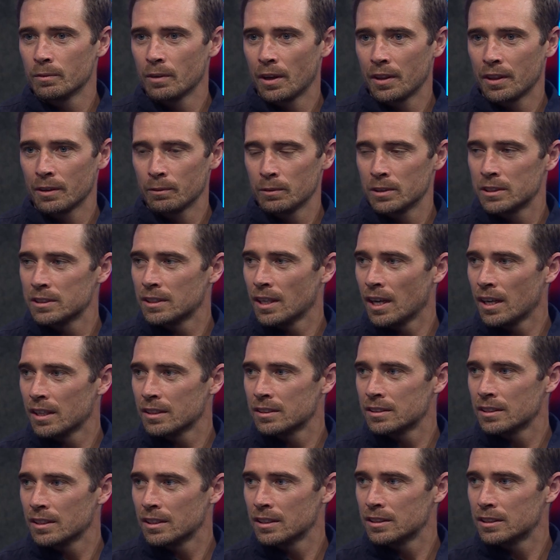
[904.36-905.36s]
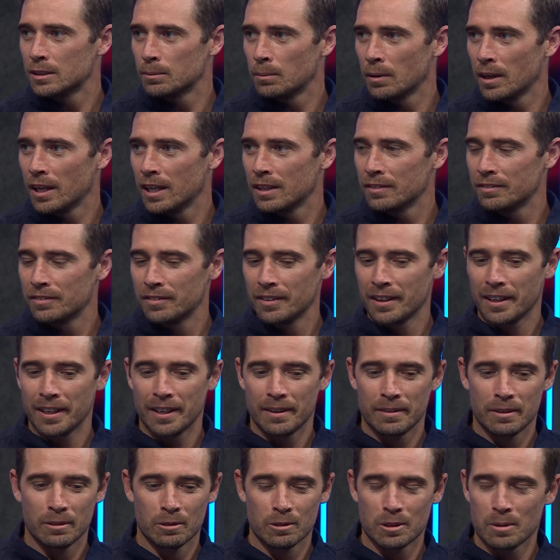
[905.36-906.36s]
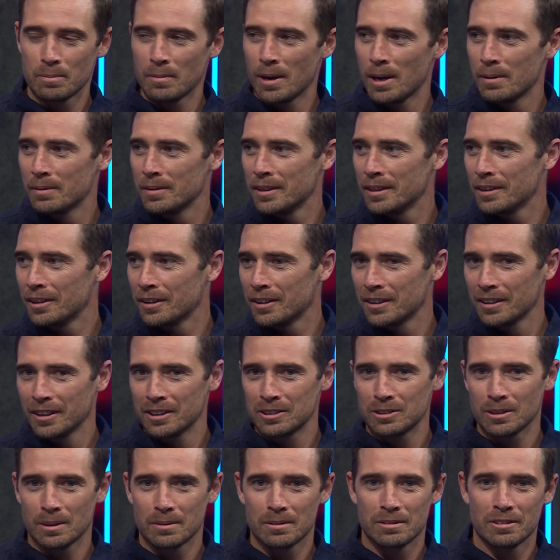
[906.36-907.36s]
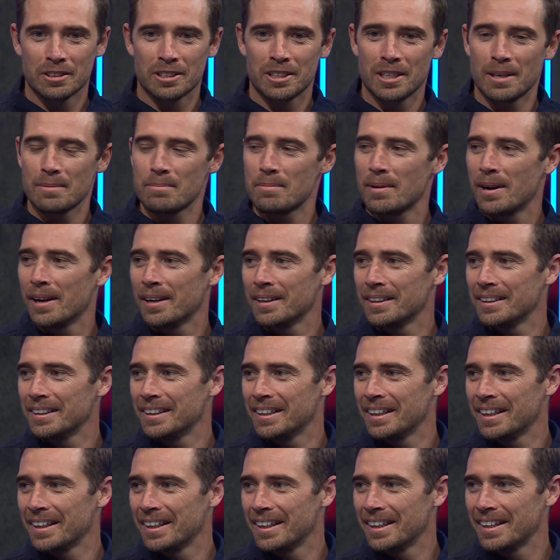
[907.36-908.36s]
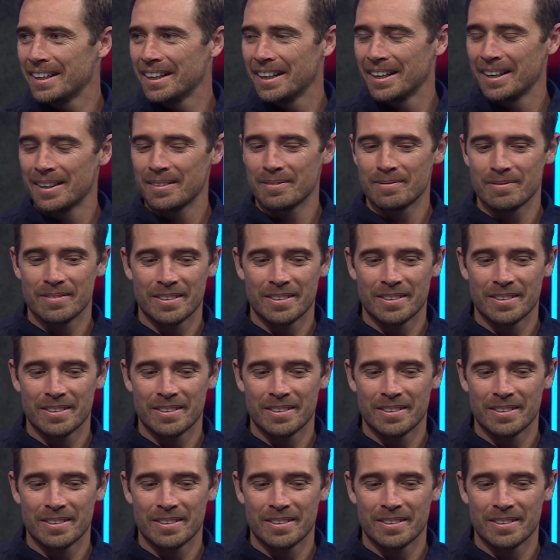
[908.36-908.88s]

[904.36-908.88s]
think we started to believe. There was a moment there, I think I dropped Rishabh Pant, and I